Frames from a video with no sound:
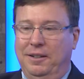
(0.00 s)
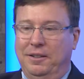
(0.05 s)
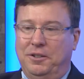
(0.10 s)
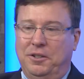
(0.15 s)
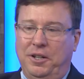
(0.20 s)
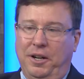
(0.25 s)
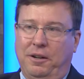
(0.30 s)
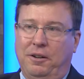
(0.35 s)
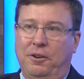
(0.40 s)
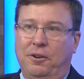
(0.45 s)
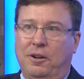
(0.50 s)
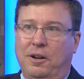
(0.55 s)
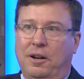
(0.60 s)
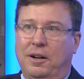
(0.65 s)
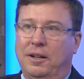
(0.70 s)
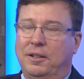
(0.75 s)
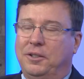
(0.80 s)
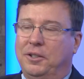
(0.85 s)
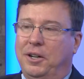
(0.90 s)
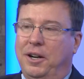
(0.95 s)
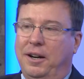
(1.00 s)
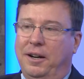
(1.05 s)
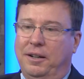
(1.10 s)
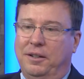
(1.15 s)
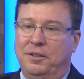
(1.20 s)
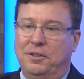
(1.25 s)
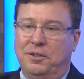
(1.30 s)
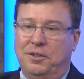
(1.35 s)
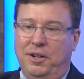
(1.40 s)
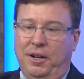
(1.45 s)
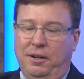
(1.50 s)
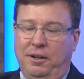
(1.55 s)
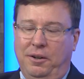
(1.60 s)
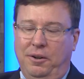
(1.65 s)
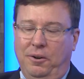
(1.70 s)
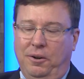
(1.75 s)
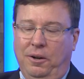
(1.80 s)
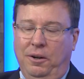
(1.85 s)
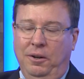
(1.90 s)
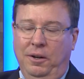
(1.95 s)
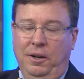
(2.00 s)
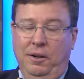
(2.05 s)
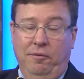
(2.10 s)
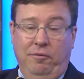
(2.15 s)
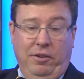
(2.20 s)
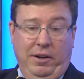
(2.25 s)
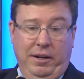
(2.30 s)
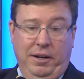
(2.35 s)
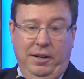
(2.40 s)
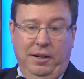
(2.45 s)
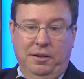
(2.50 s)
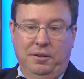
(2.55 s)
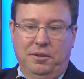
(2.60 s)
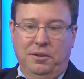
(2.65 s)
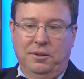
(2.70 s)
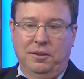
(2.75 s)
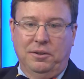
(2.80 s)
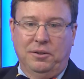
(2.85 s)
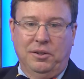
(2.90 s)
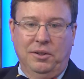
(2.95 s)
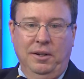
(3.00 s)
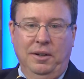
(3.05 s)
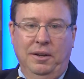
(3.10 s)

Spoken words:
Check your contracts, check your financials,